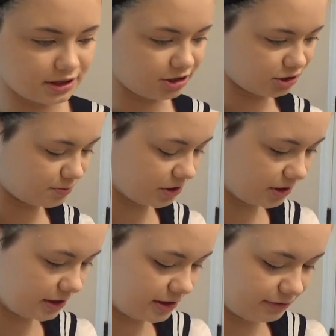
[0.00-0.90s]
I just put it
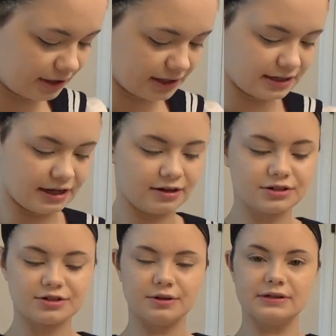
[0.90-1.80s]
in a different container
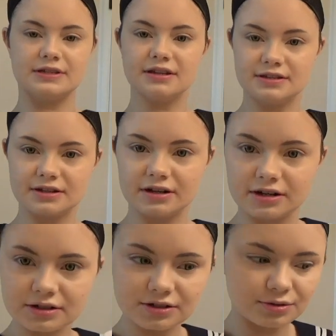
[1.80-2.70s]
so it is
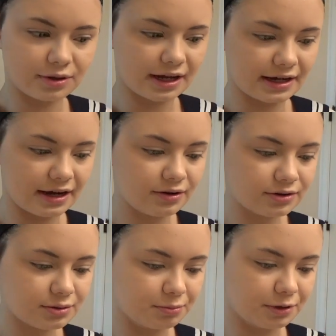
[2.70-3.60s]
easier to get
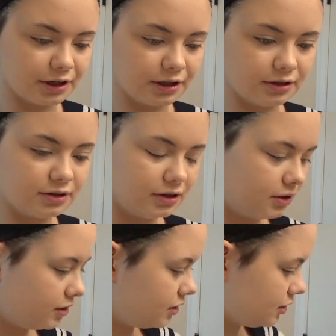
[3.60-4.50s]
out, but
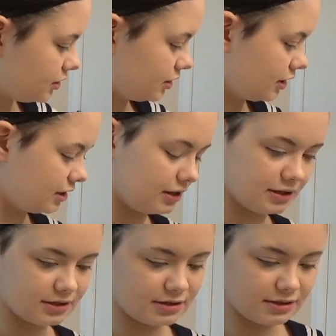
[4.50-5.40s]
it
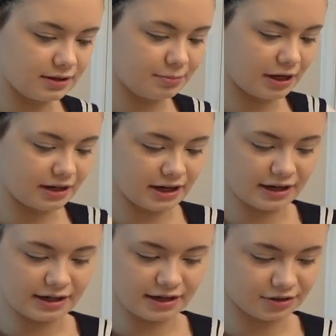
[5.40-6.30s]
is the Ben Nye
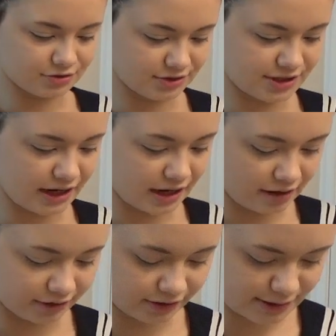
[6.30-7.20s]
Natural Set
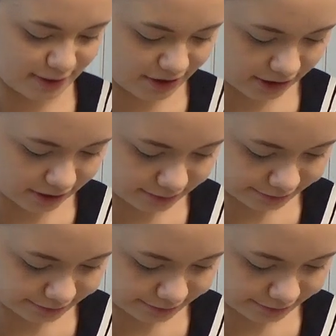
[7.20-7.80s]
Colorless Powder.